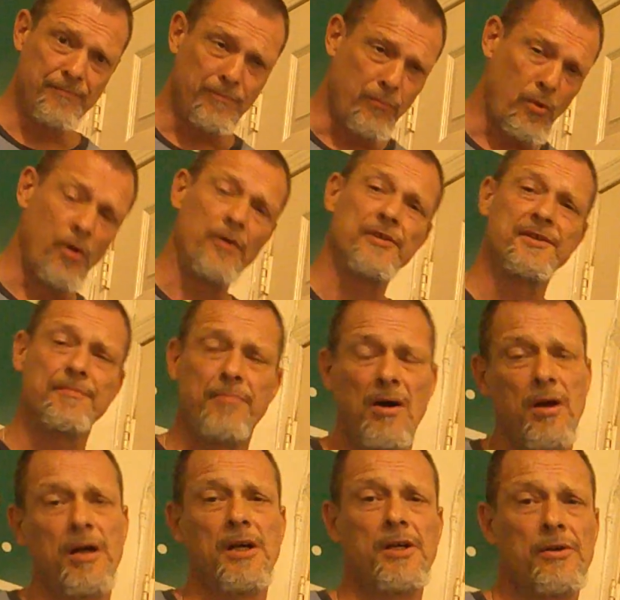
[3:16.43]
Morris
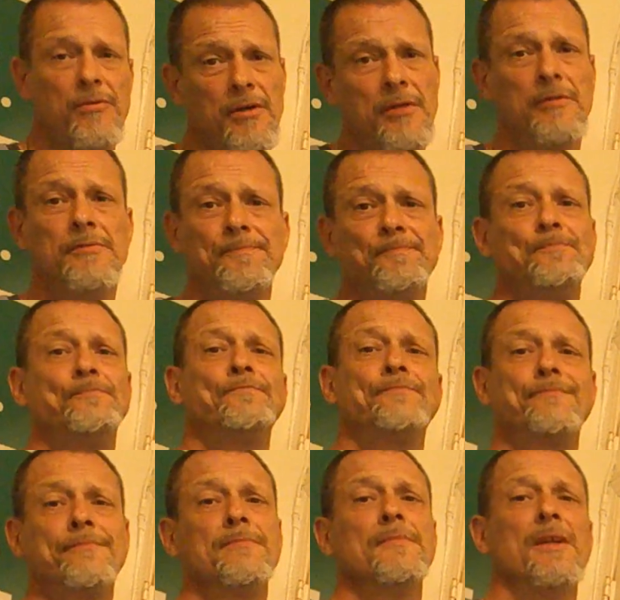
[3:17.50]
Park Group.
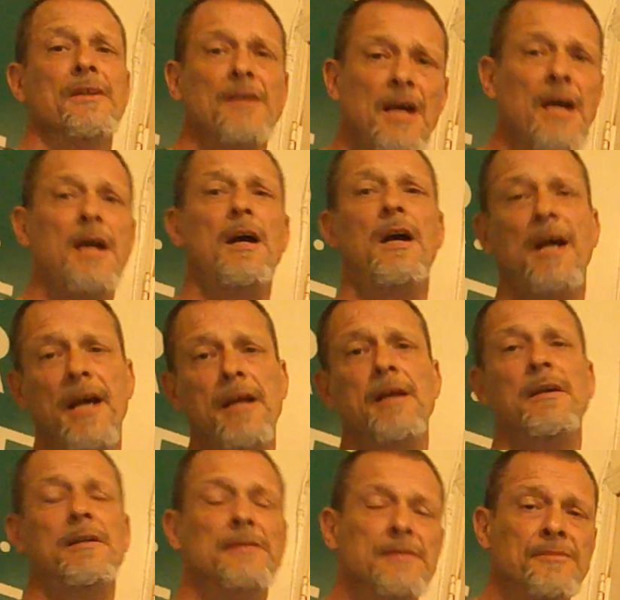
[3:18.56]
Yeah, all right.
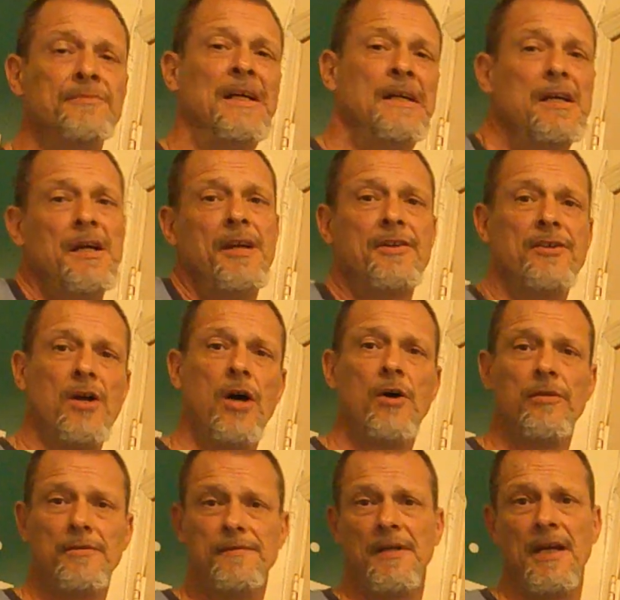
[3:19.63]

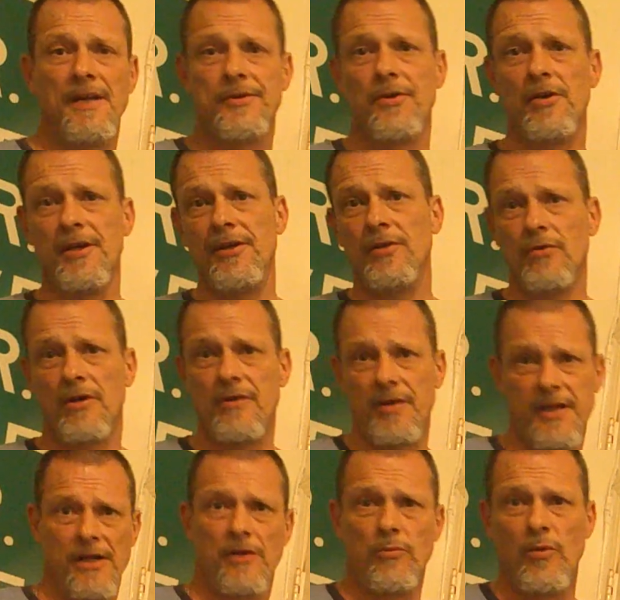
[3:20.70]
So I thought you
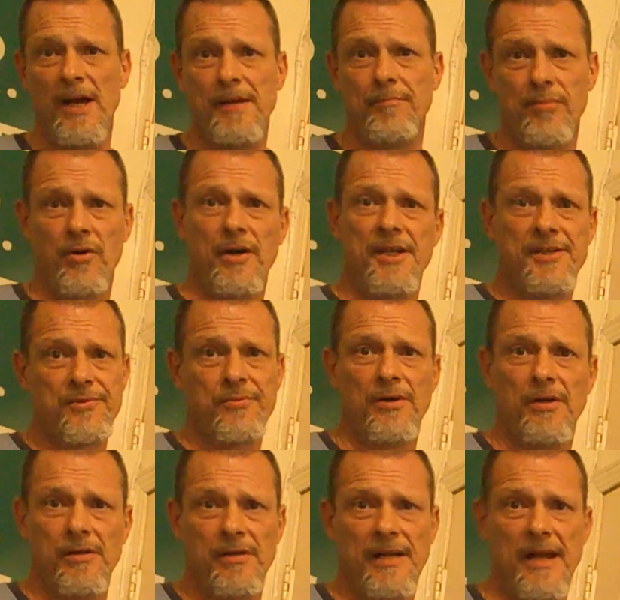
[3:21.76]
know, white boys
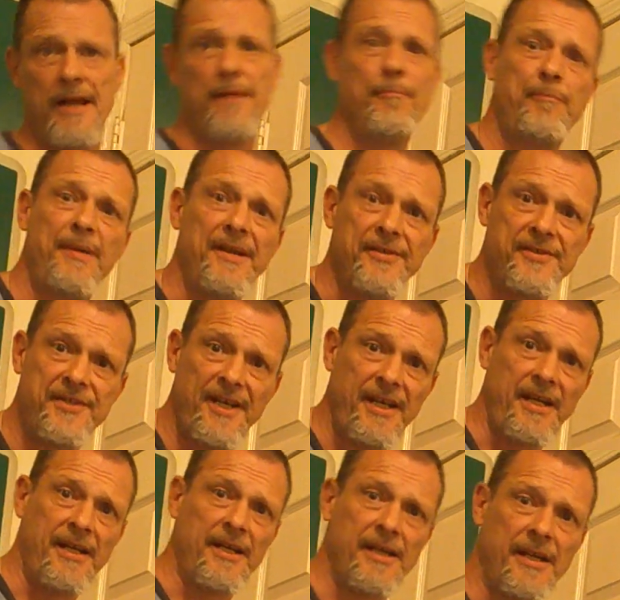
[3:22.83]
were
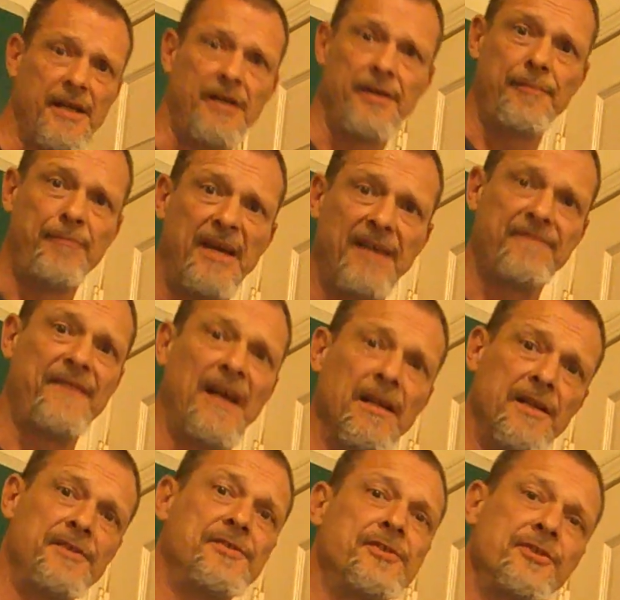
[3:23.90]
MPC, you know, big
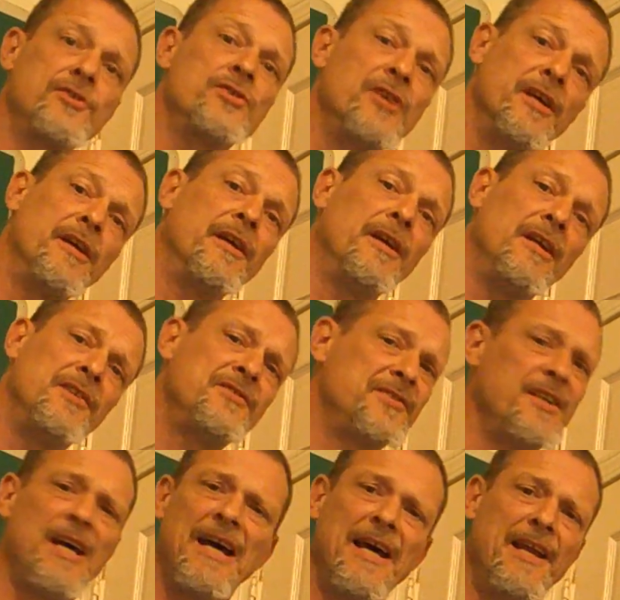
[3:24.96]
fellas and shit.
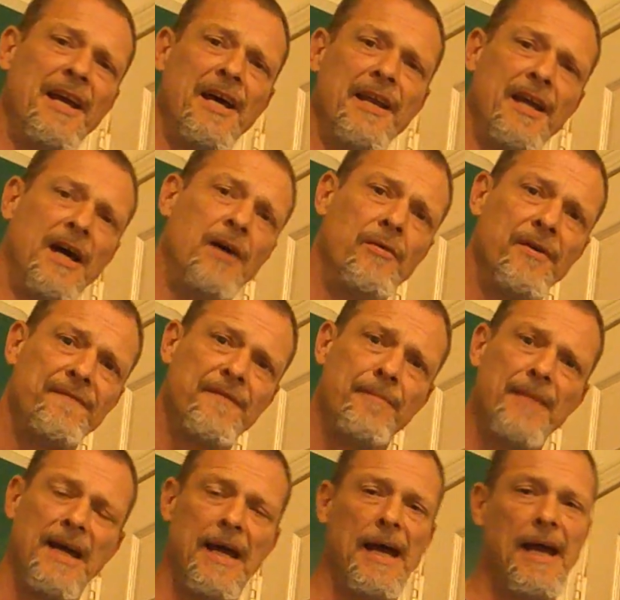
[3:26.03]
You know, no, we're from
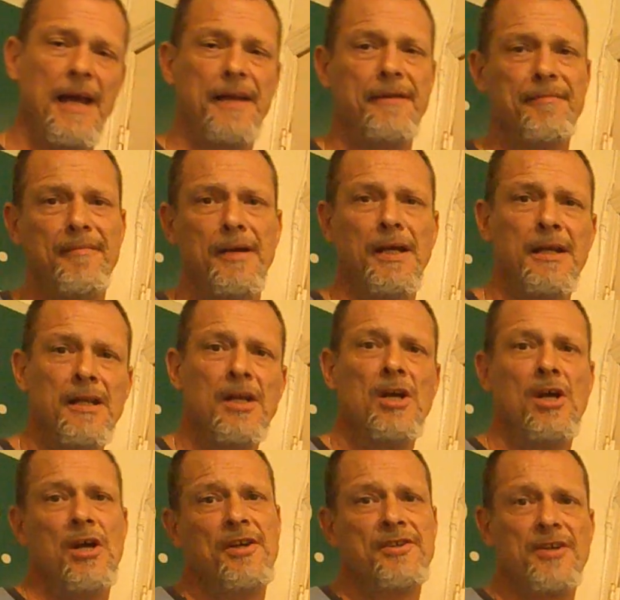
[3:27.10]
Manhattan.
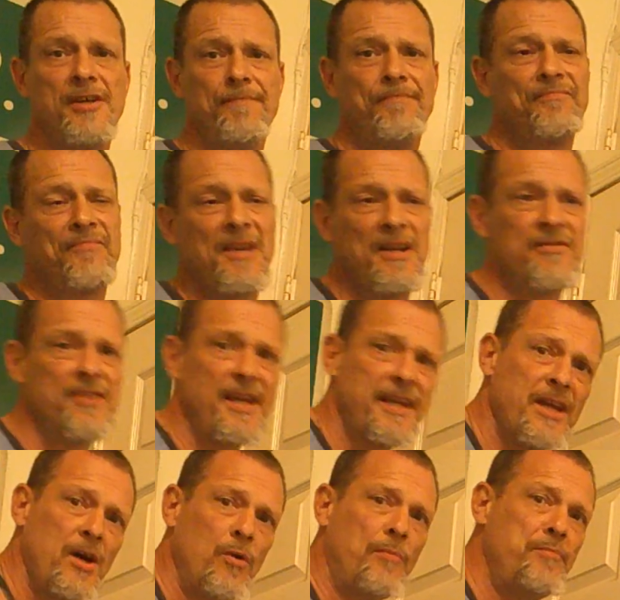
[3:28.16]
So he's like,
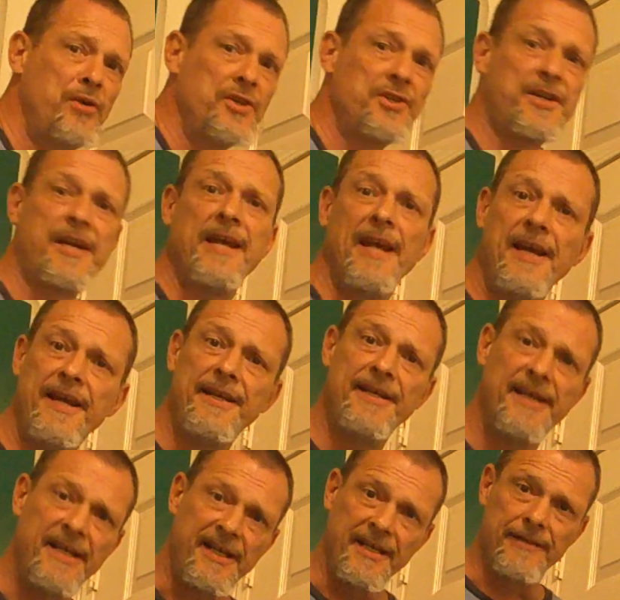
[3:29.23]
yo, push KD,
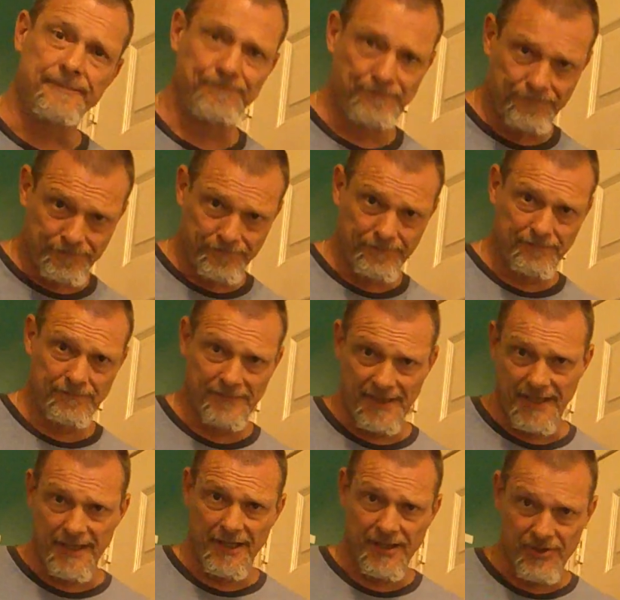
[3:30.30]
the
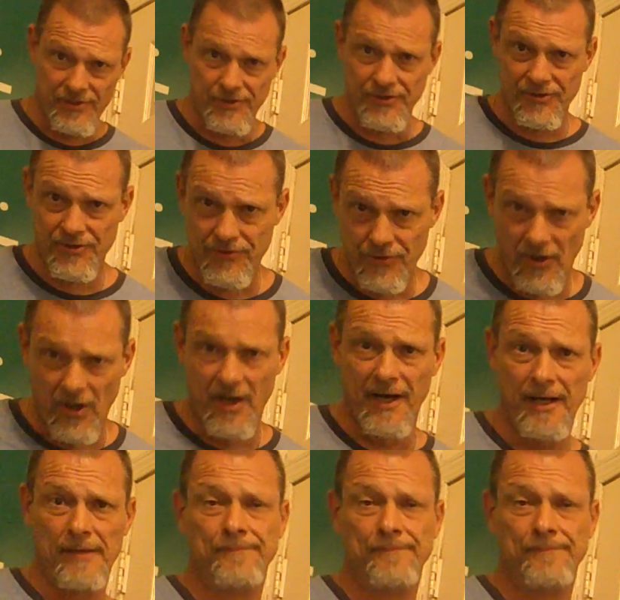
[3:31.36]
King's Destroy.